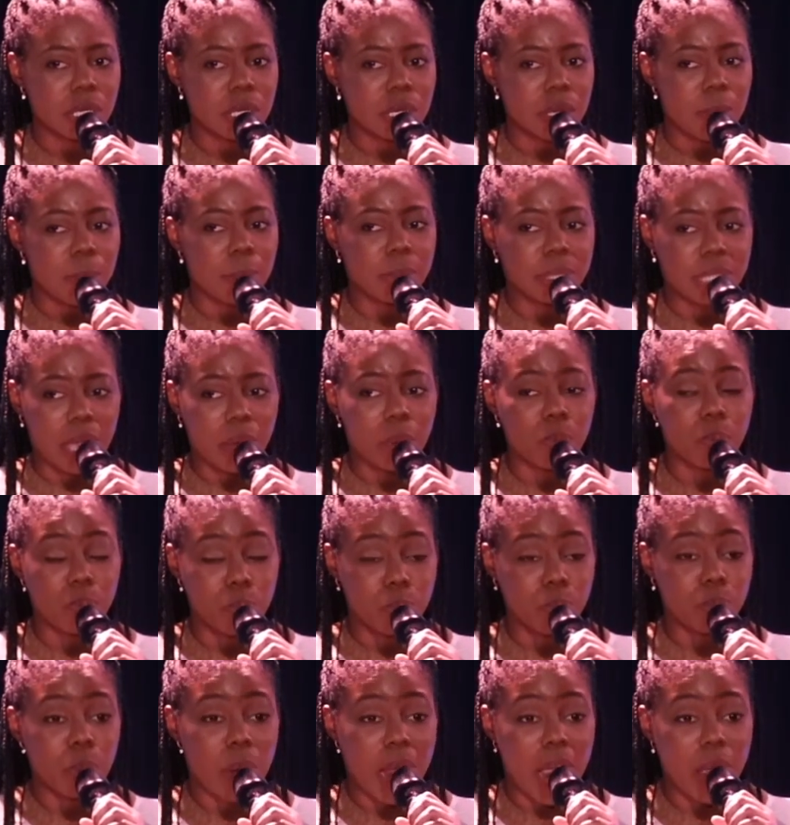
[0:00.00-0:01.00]
But I,
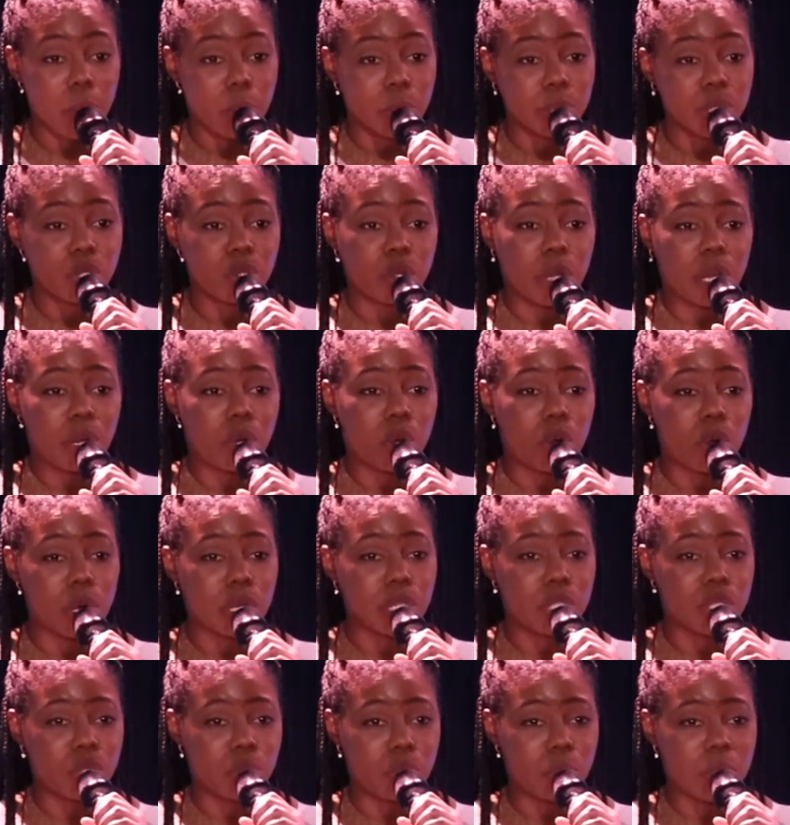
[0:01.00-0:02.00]
I want to
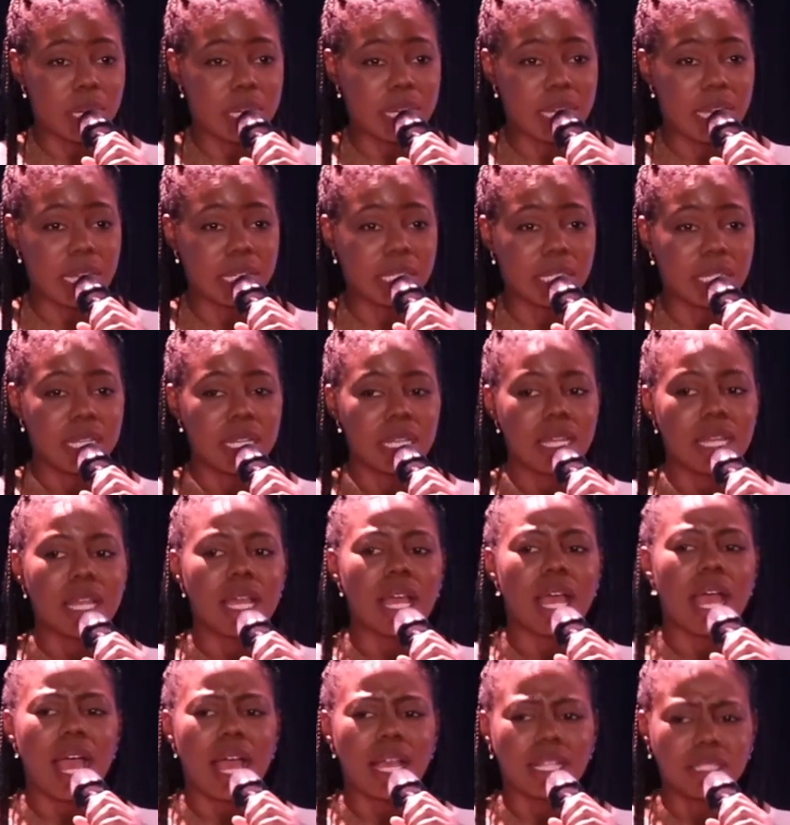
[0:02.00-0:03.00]
encourage you again.
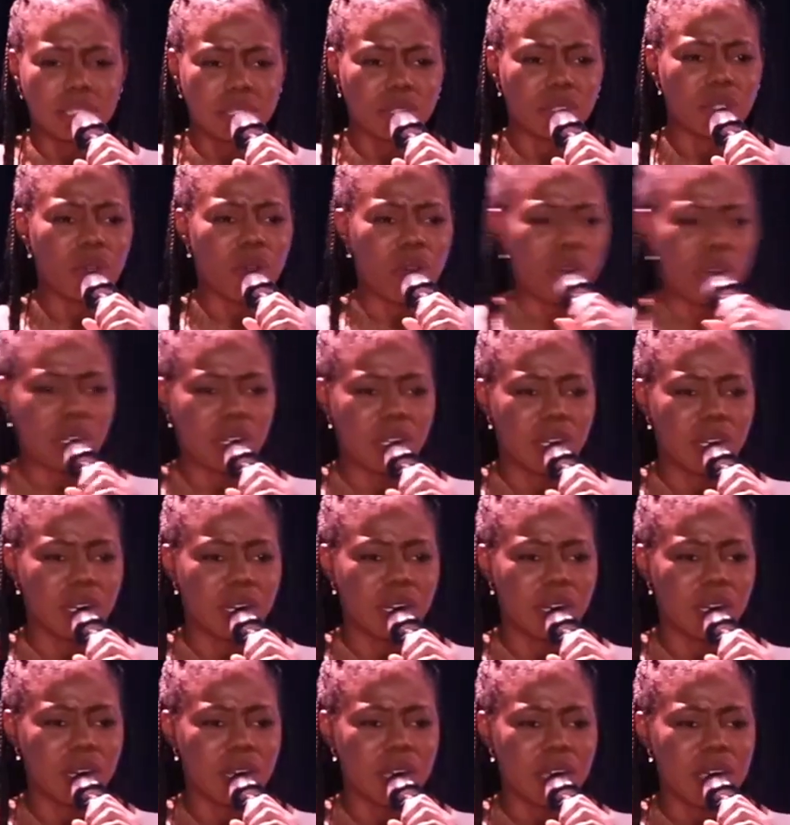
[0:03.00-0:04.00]
Ask God
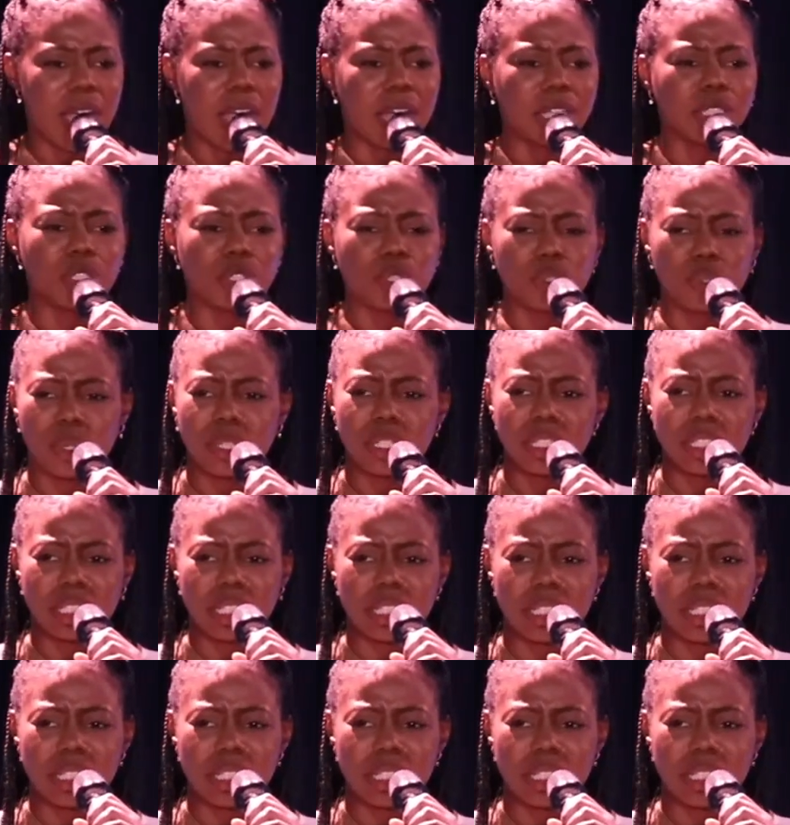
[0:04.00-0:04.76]
and trust it